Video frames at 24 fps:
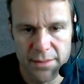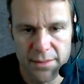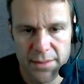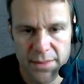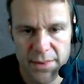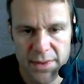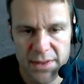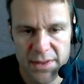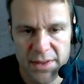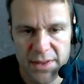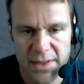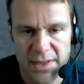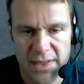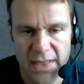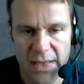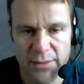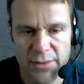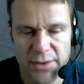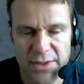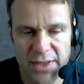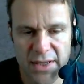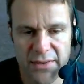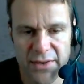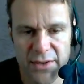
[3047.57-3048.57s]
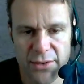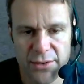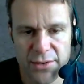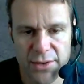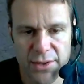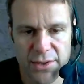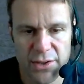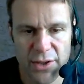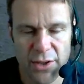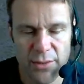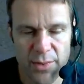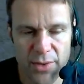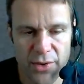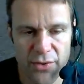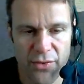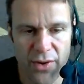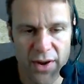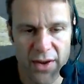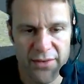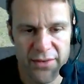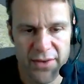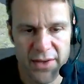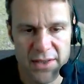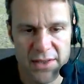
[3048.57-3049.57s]
This game was definitely not designed with
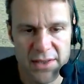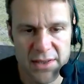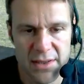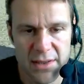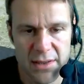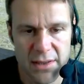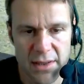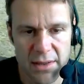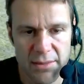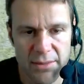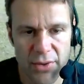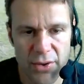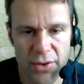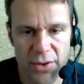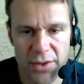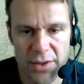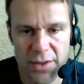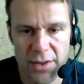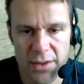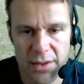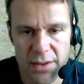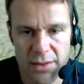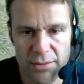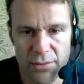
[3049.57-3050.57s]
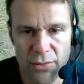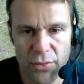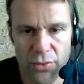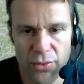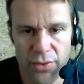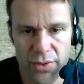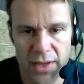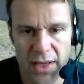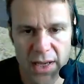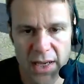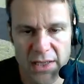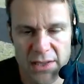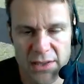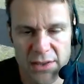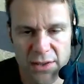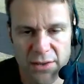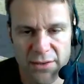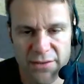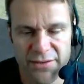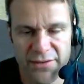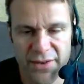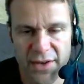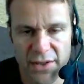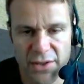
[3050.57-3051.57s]
graphics in mind. More a case of
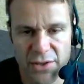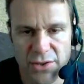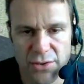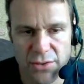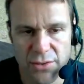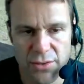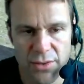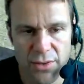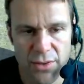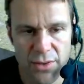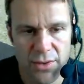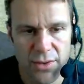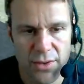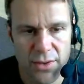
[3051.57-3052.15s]
functional